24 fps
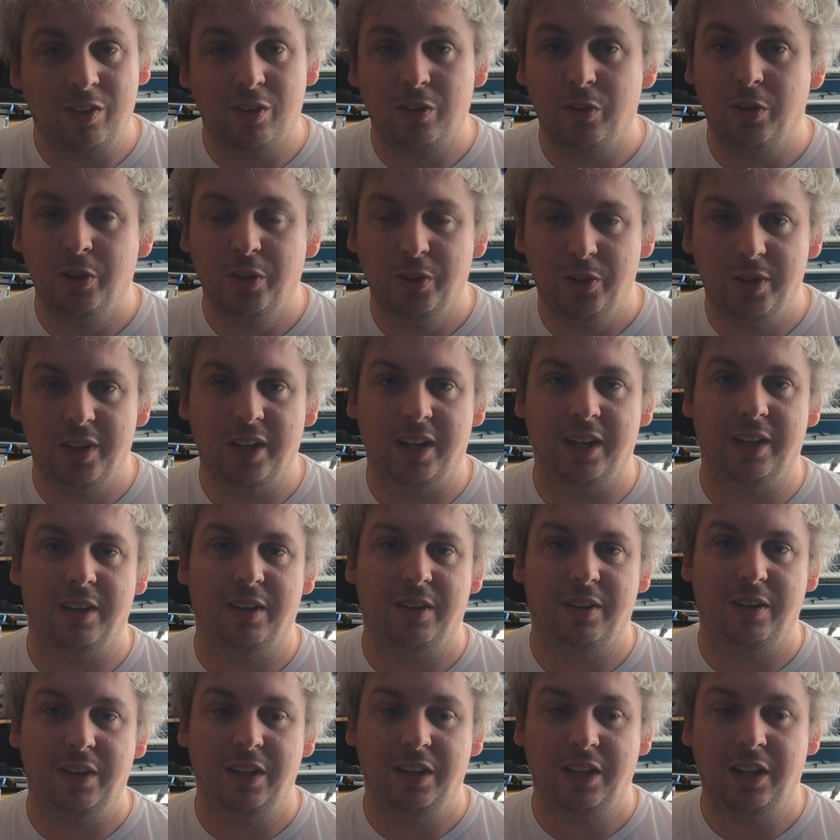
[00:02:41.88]
so cool that
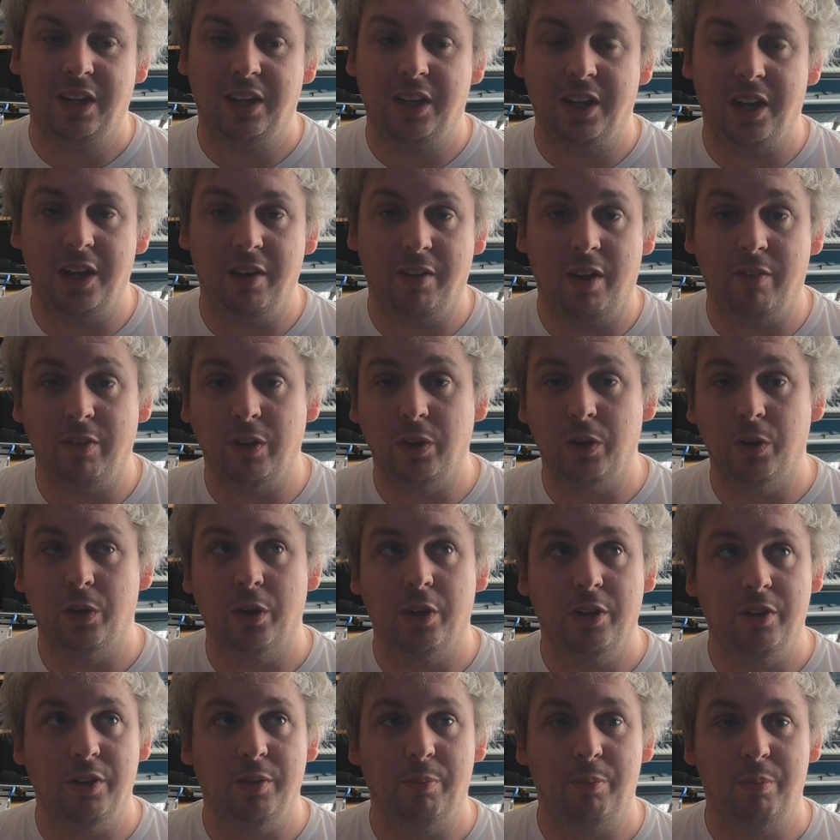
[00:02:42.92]
you can kind of have a
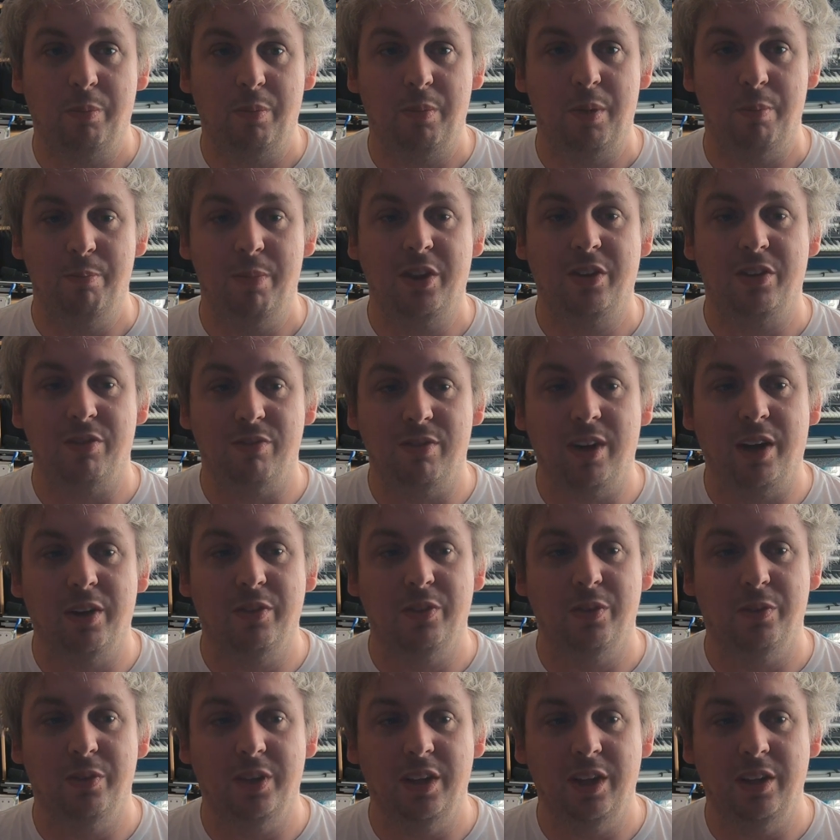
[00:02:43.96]
go and mess
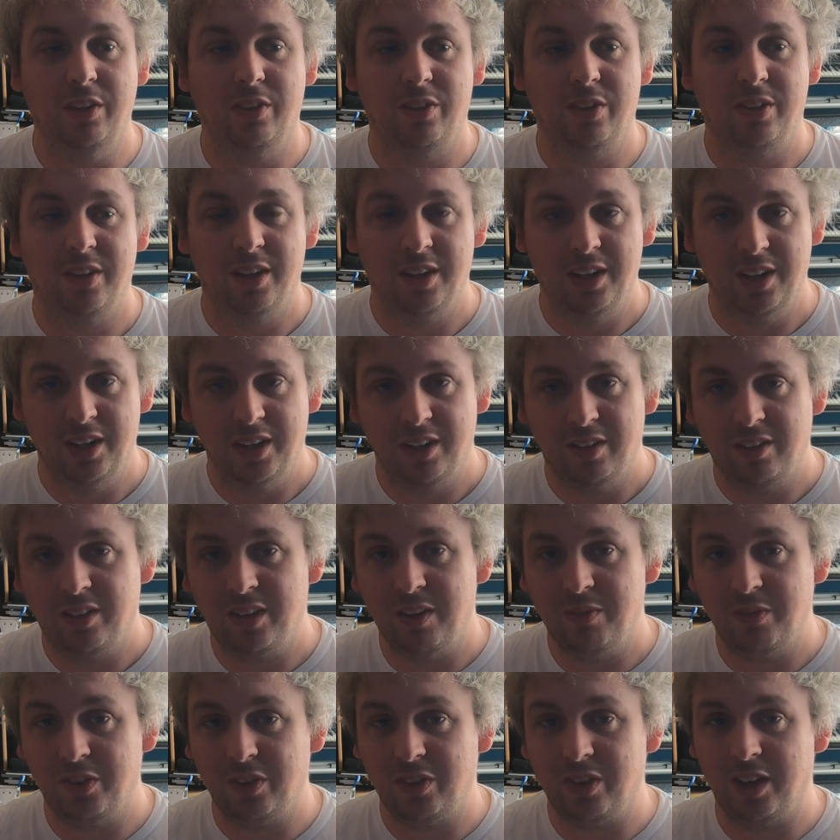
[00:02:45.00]
around with these
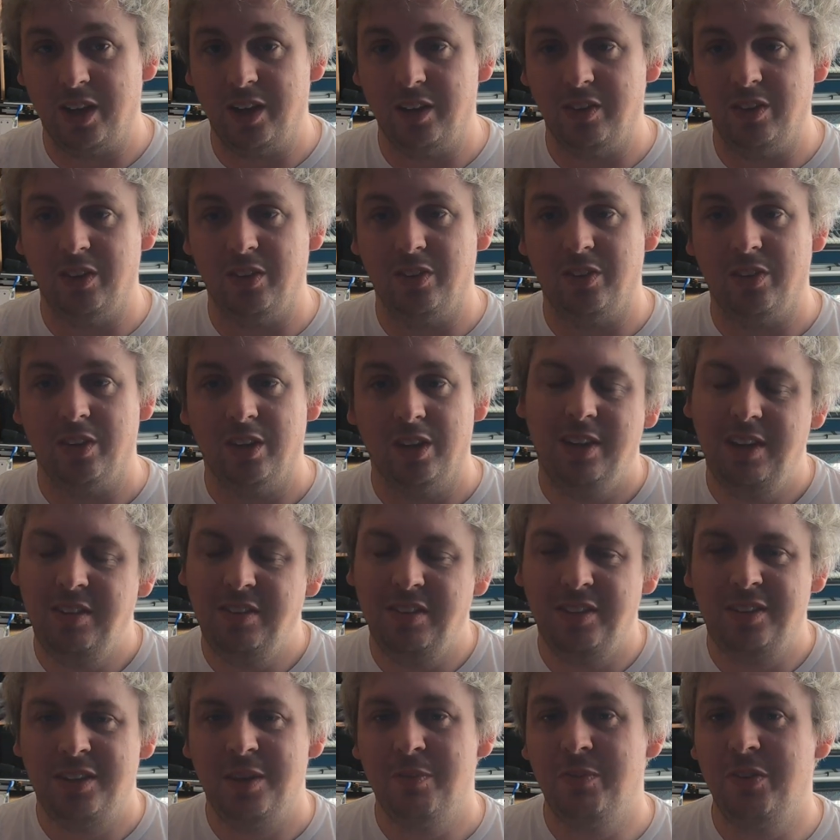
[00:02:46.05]
synthesizers. These
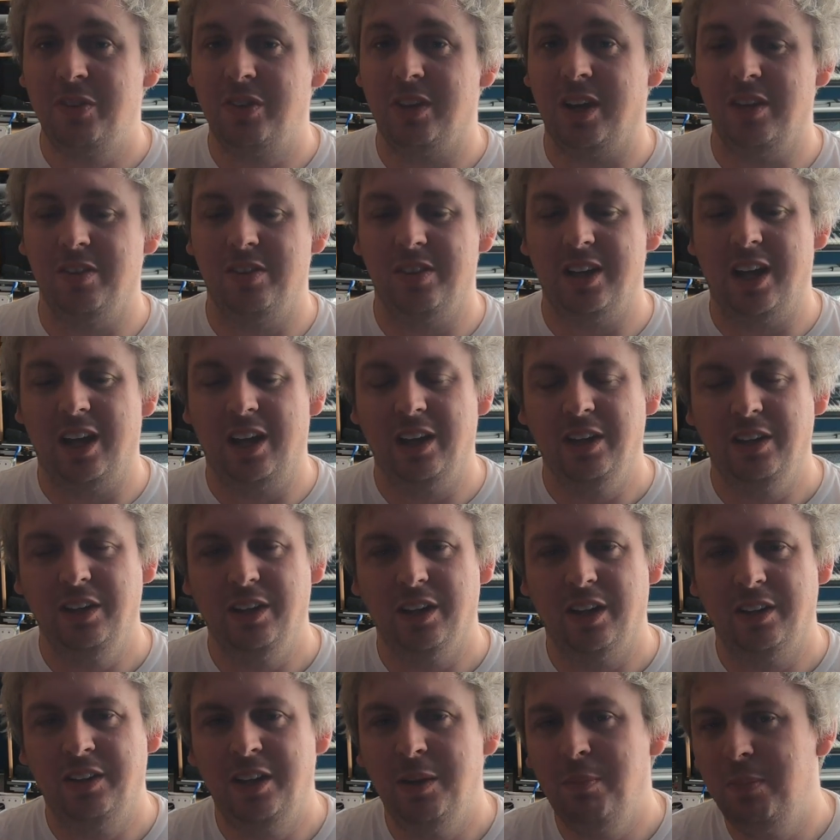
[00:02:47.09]
are synthesizers that I
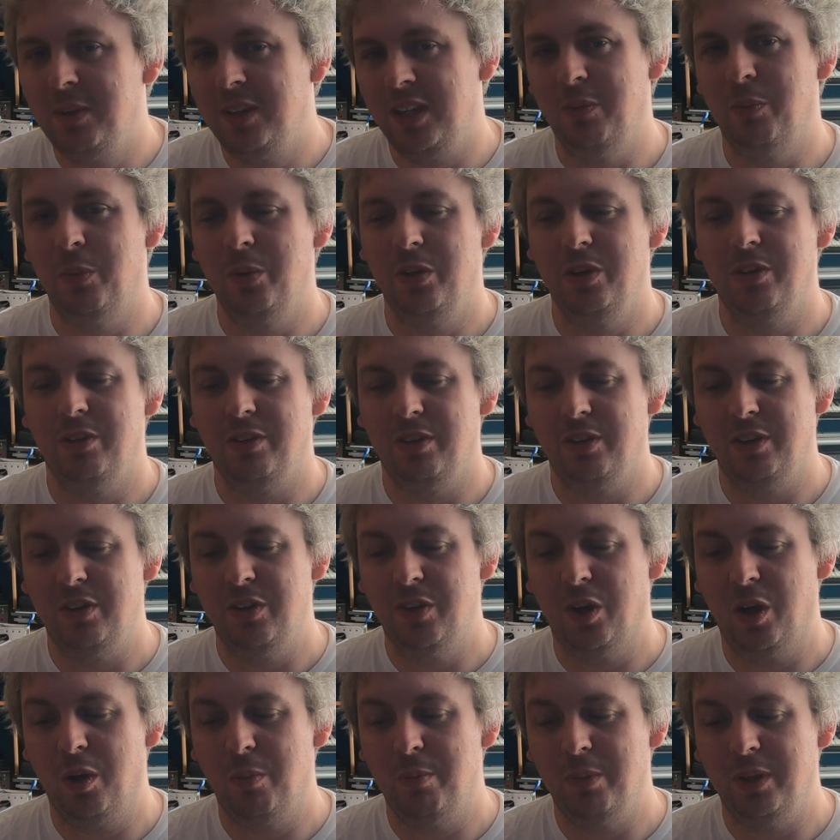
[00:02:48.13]
typically wouldn't
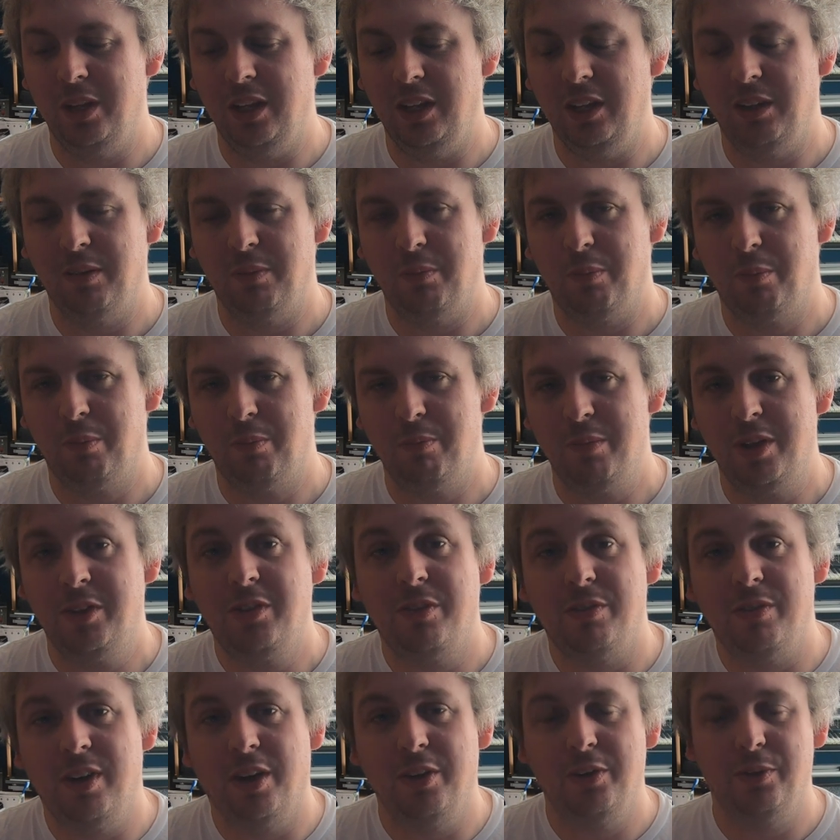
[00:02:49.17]
normally
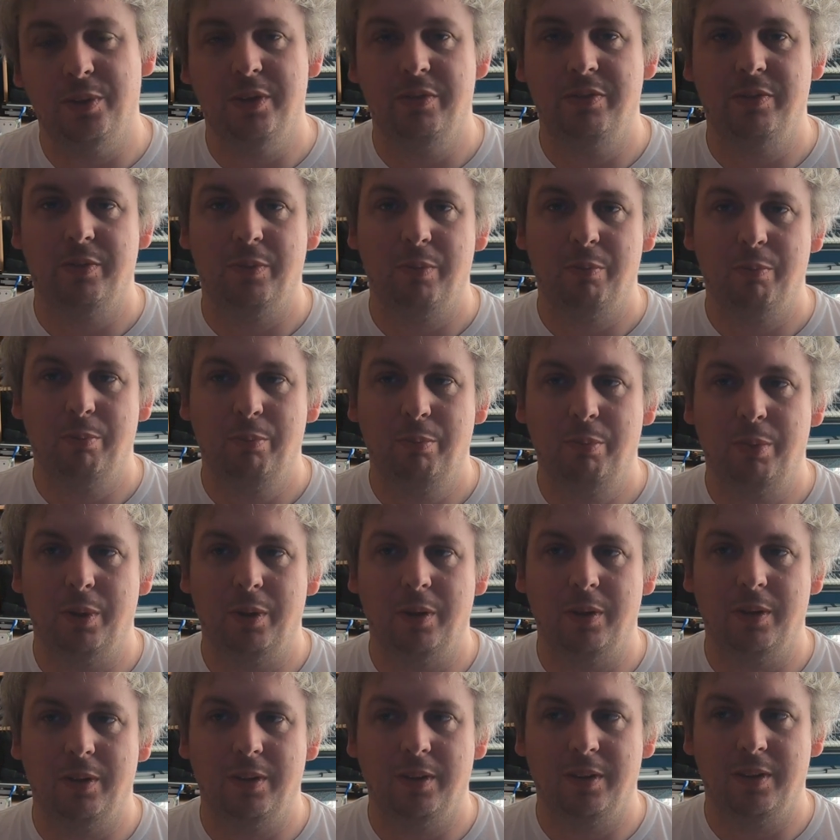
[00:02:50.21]
mess around with,
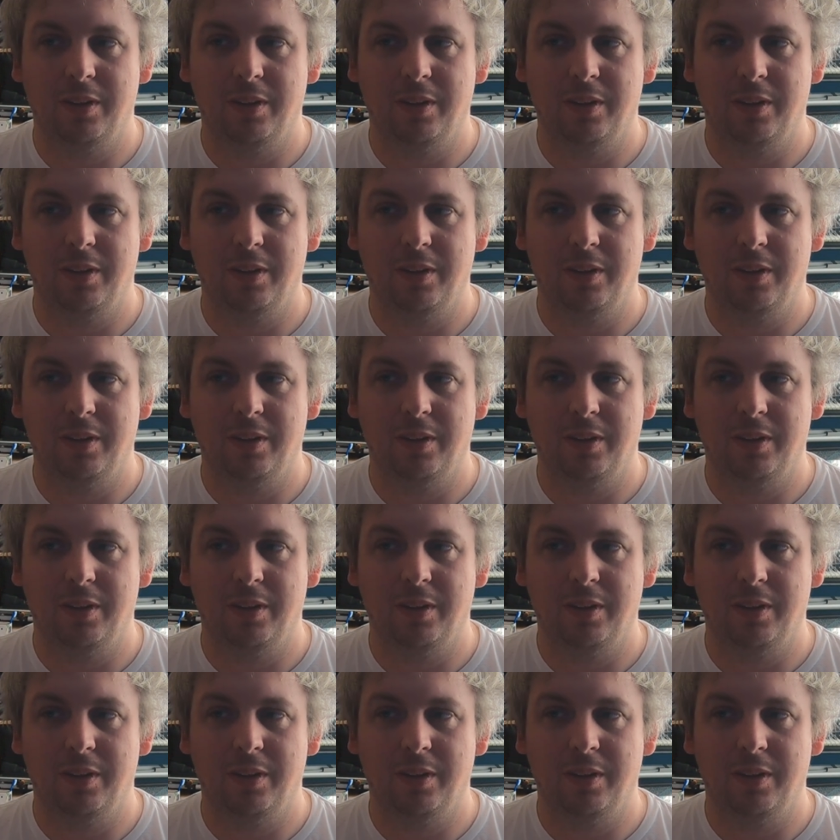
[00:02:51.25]
but